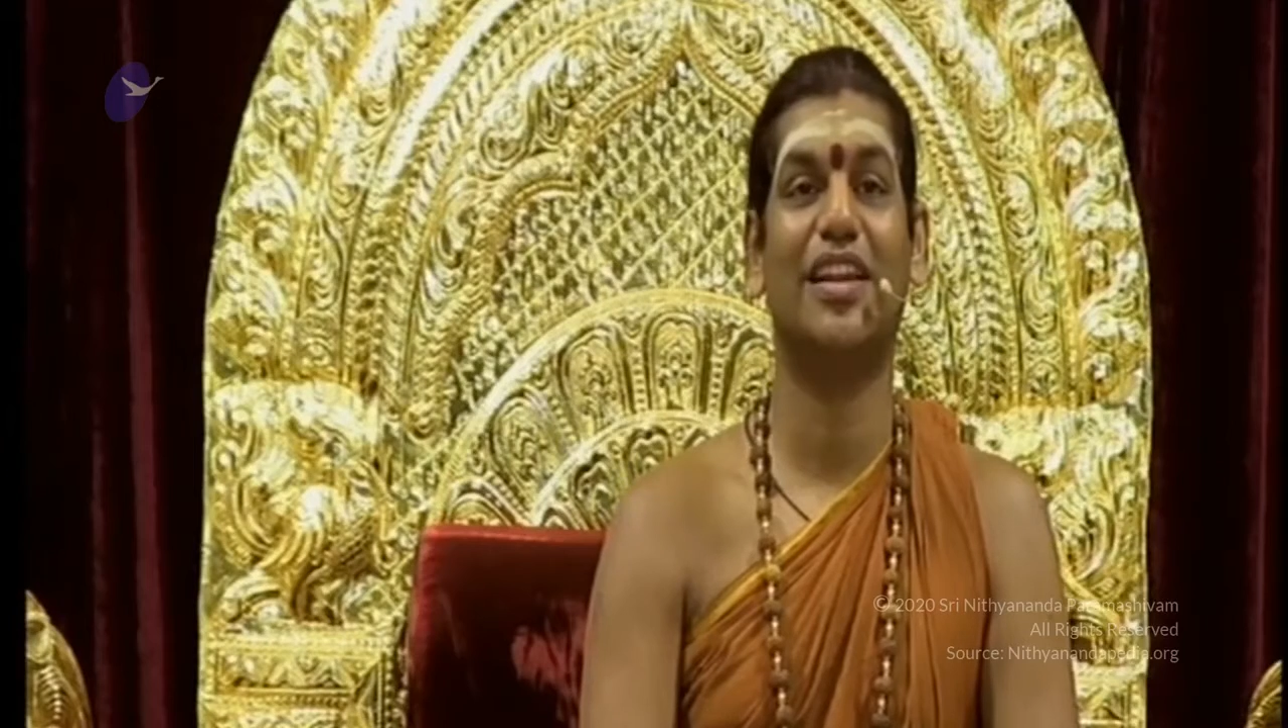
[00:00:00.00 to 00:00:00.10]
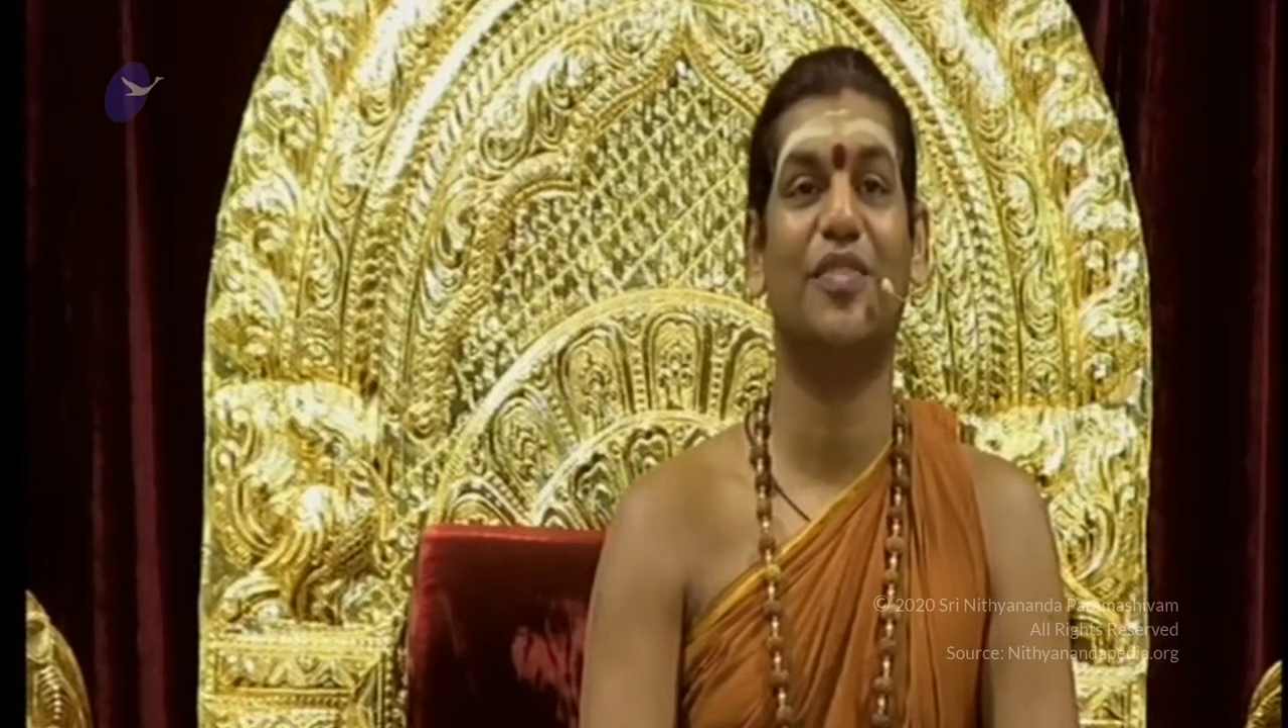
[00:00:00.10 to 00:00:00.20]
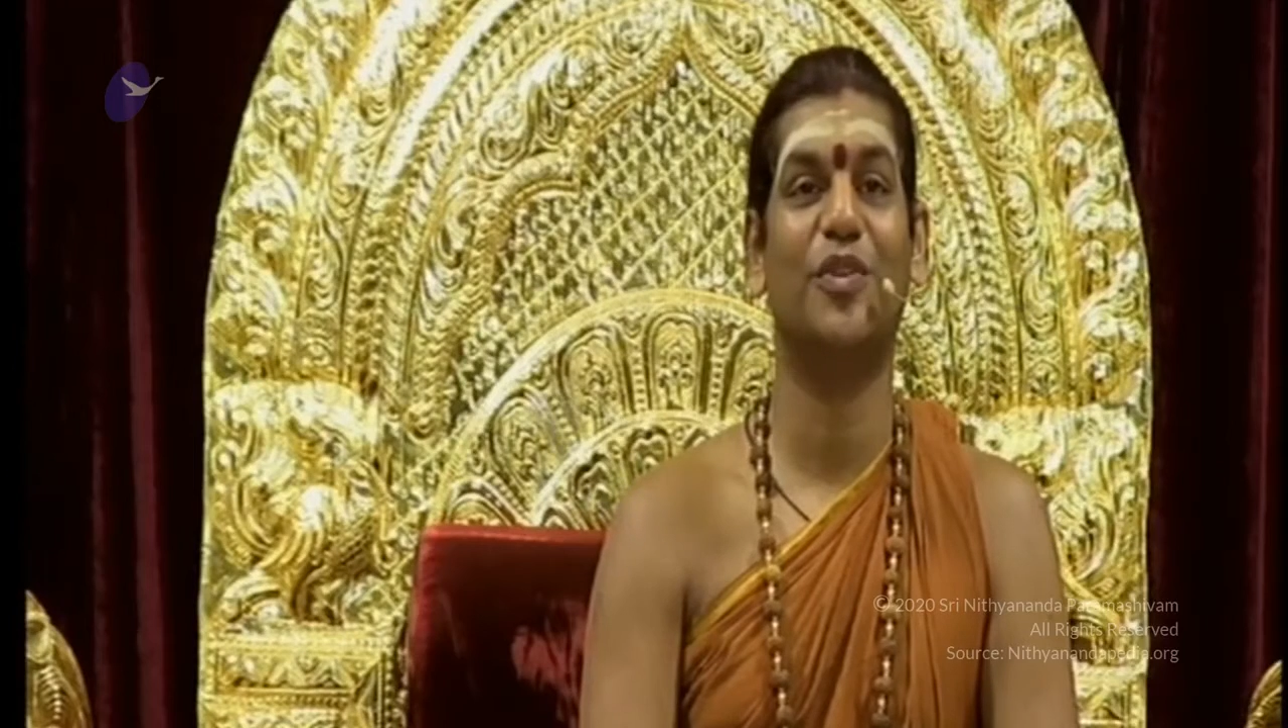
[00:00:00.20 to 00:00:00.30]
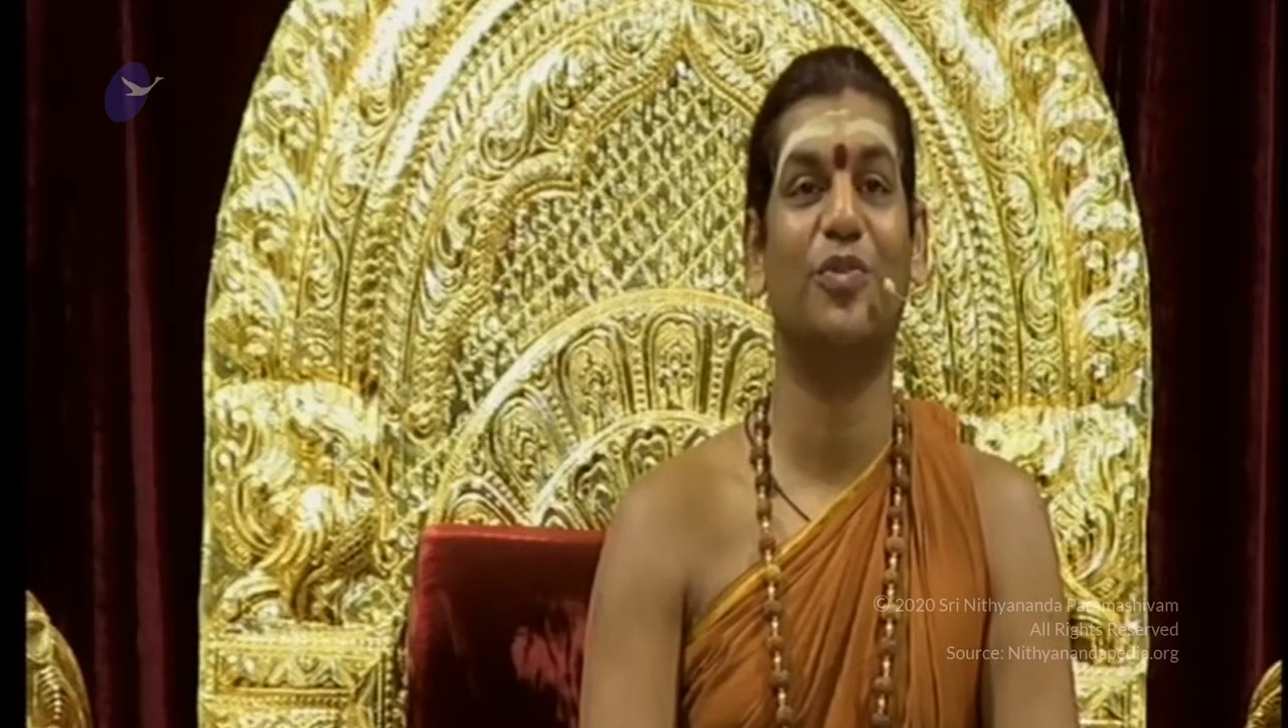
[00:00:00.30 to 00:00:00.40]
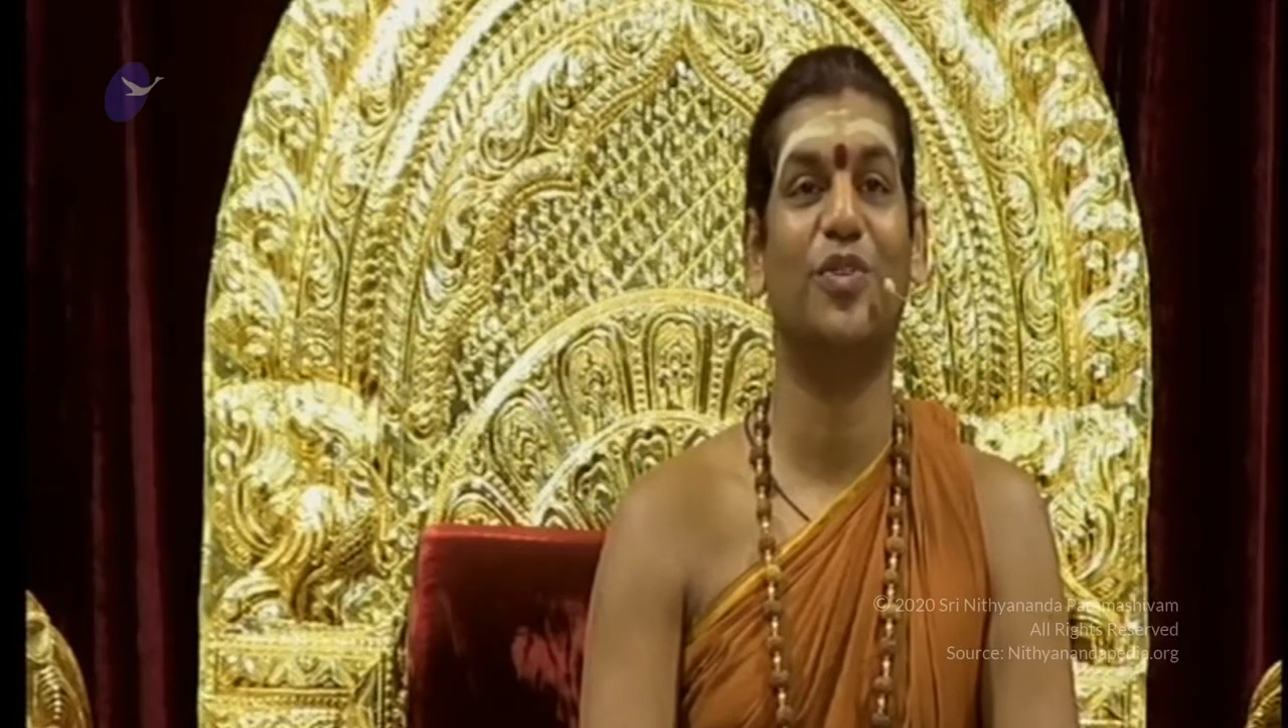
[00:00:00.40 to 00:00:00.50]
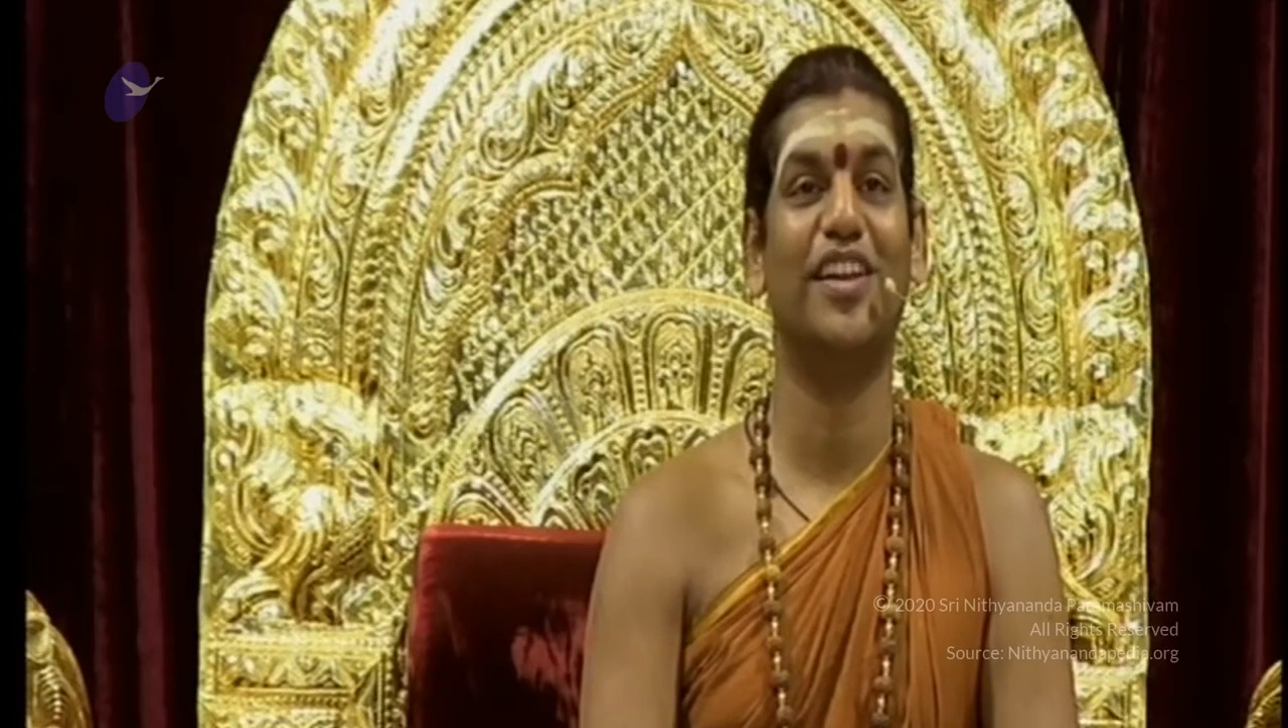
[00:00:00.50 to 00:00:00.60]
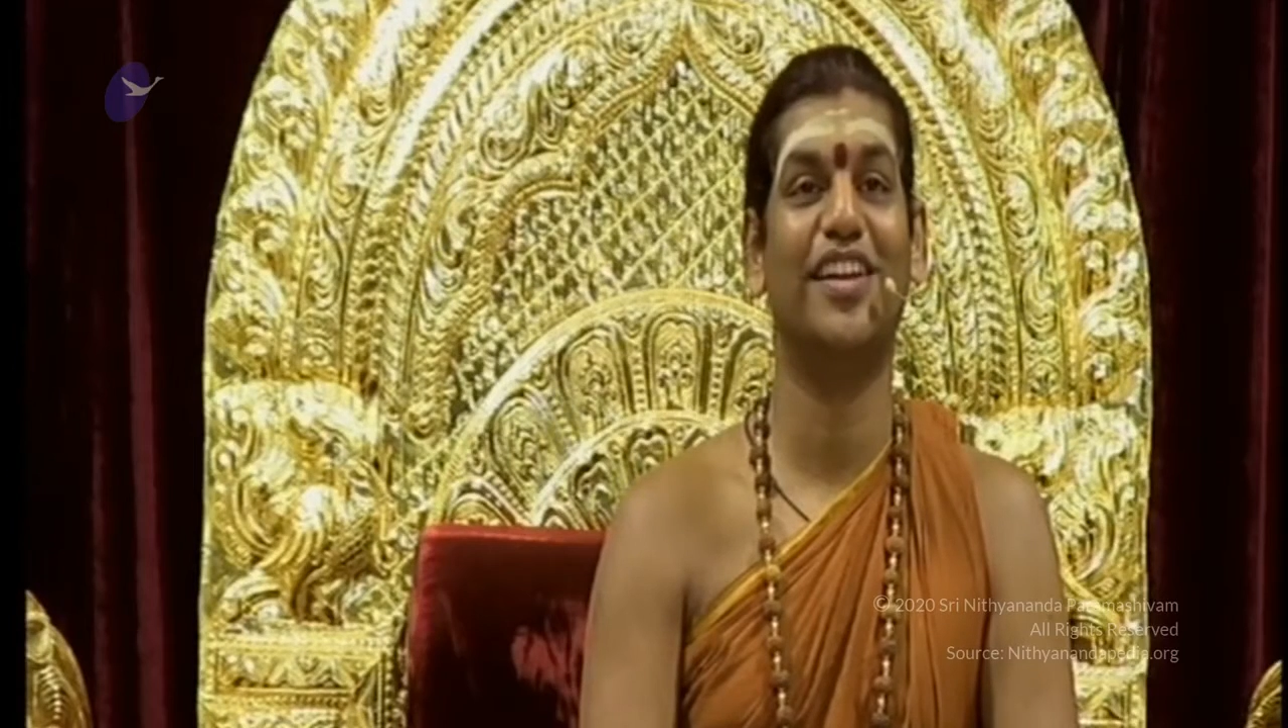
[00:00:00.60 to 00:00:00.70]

if you feel